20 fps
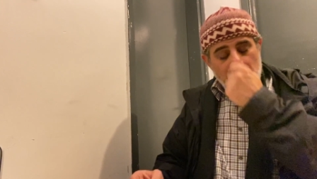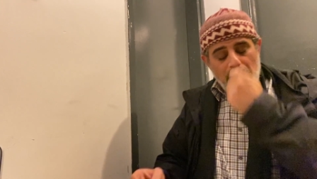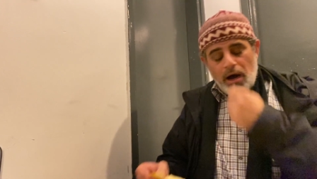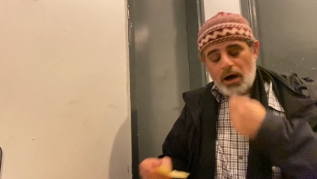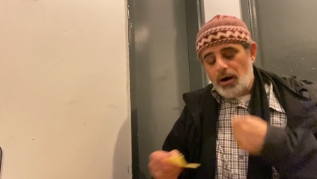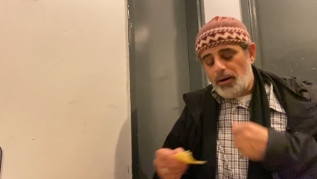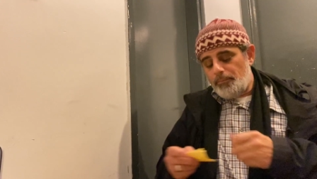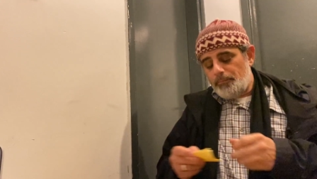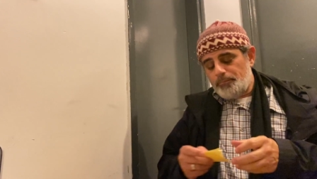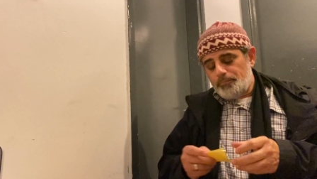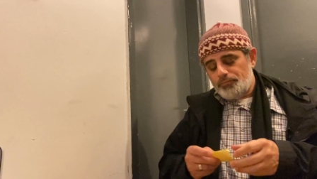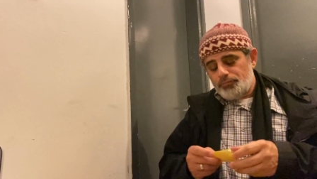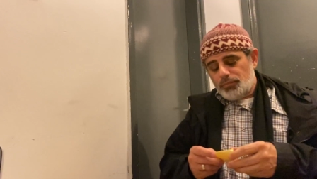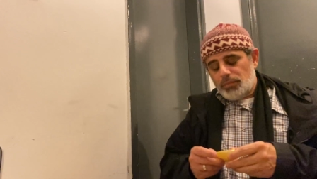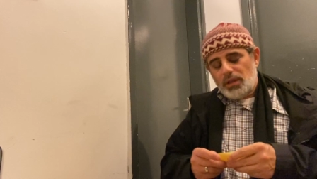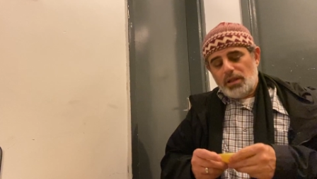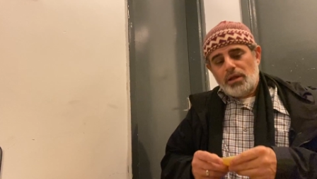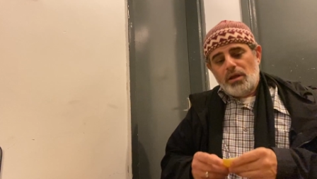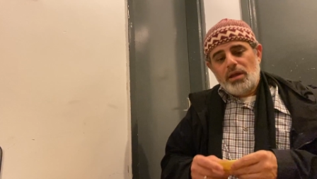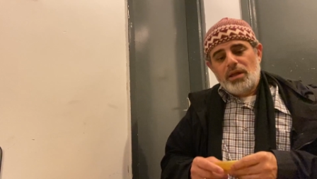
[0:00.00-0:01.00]
Um,
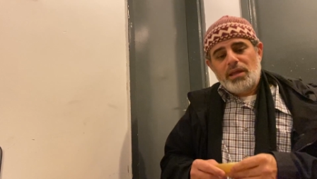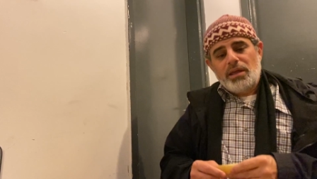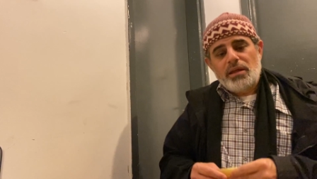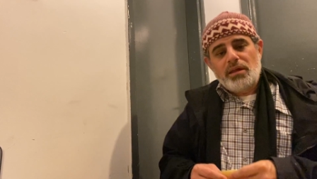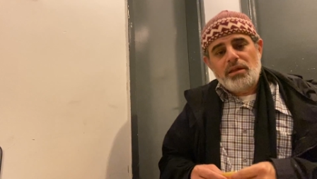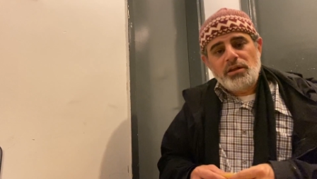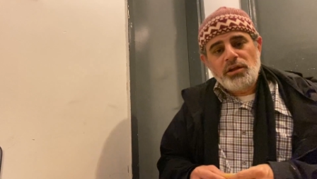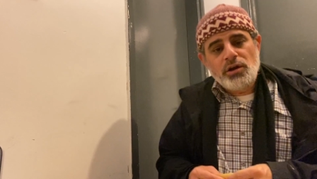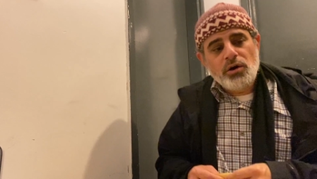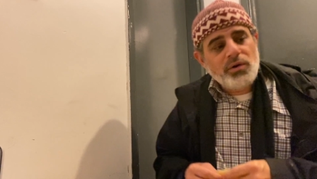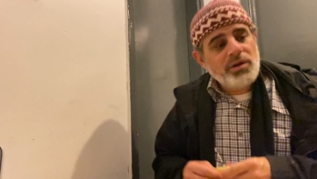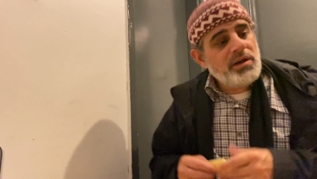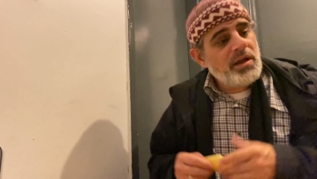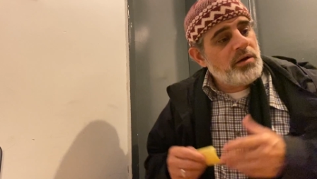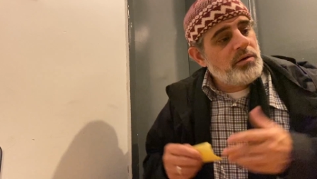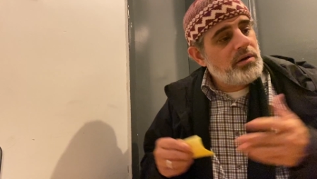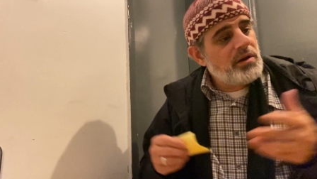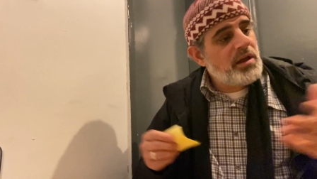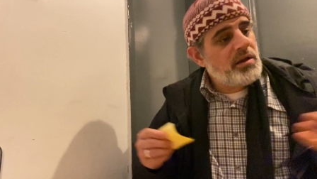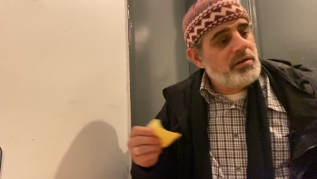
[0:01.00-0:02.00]
you know, and
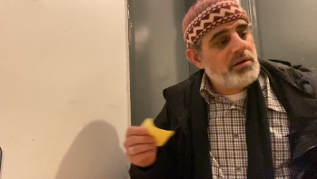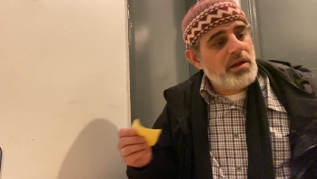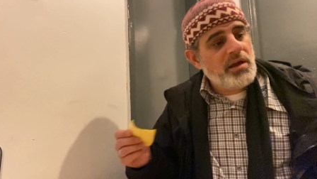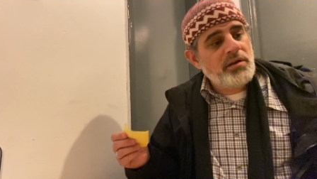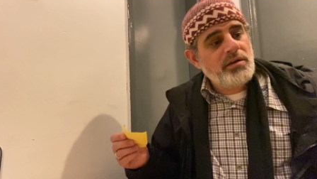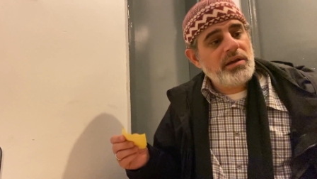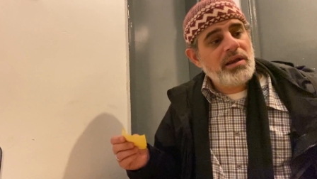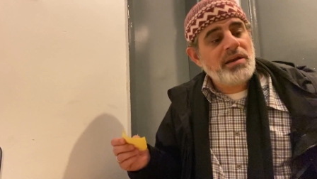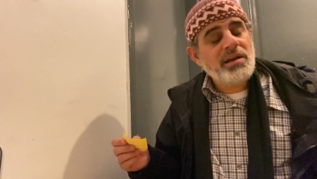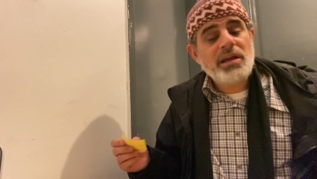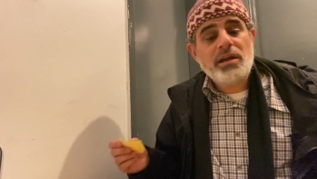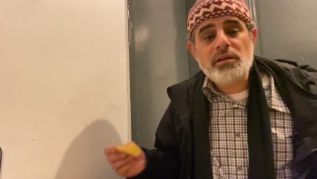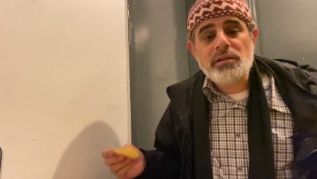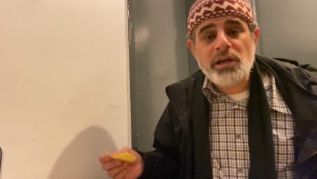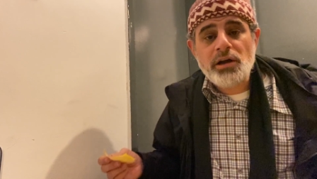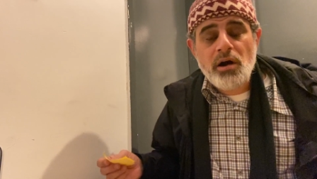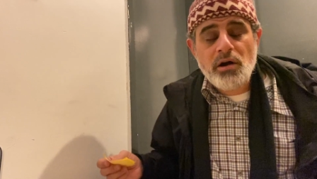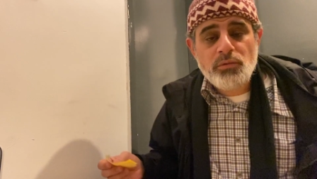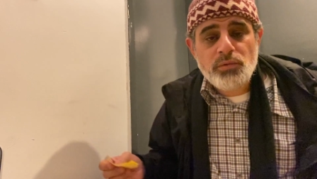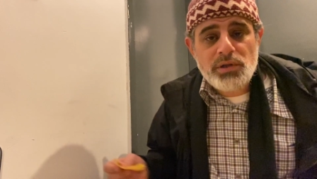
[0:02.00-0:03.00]
in, and in,
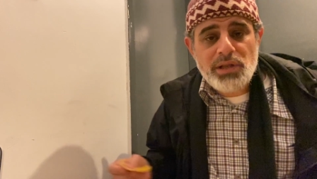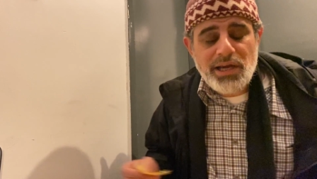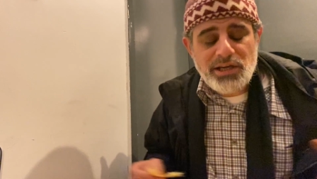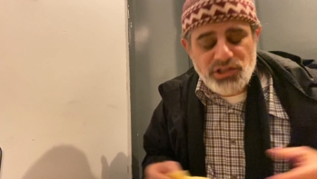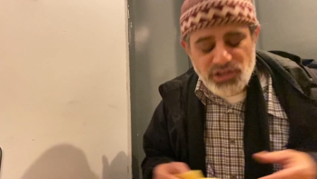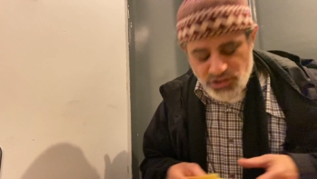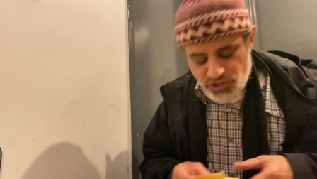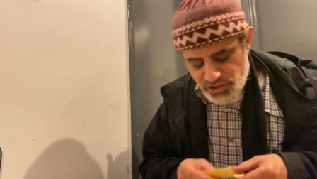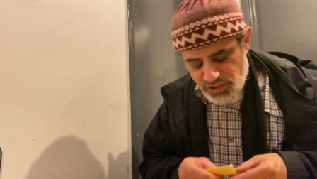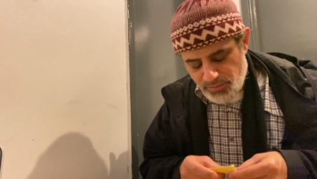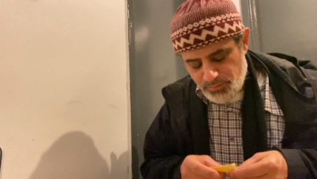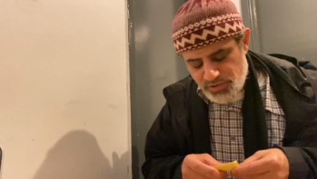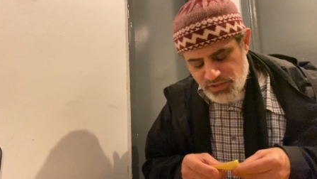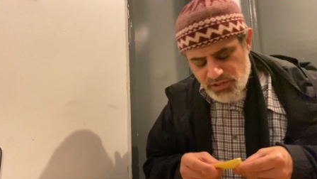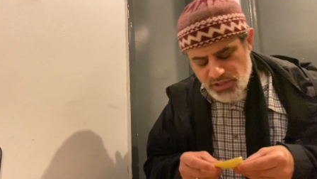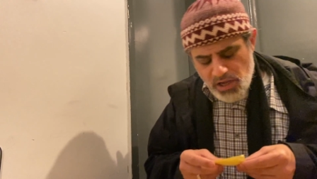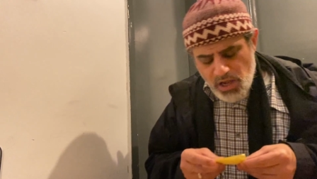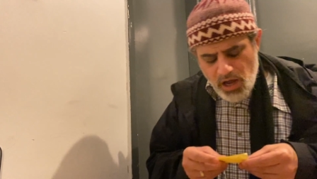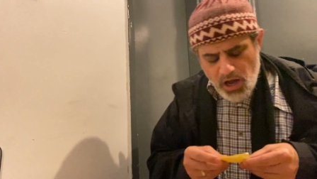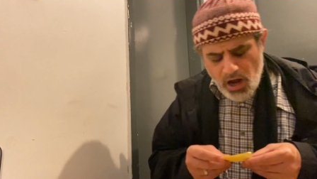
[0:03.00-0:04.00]
healing our
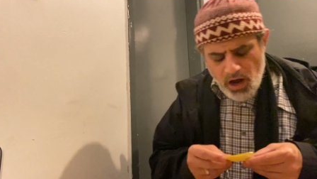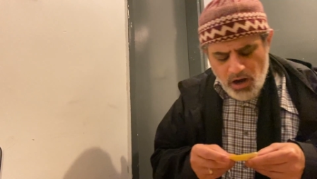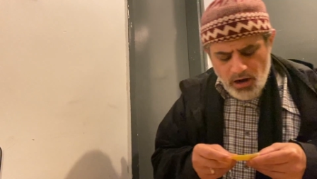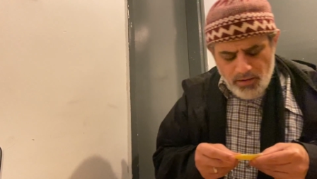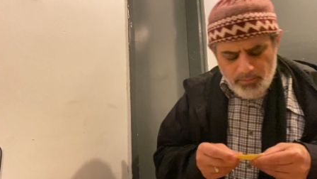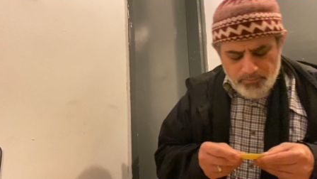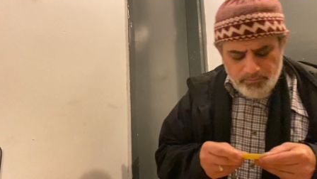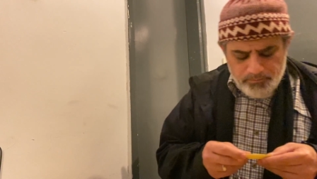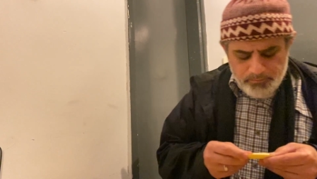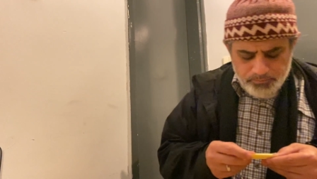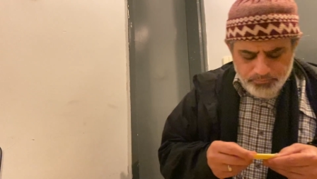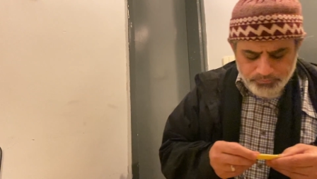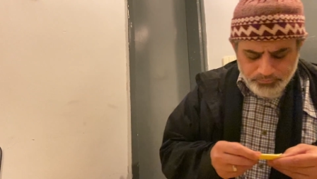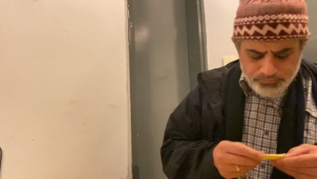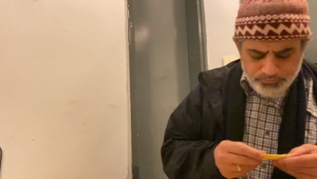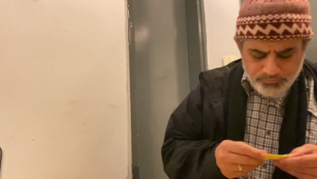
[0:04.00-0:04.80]
relationships. Um,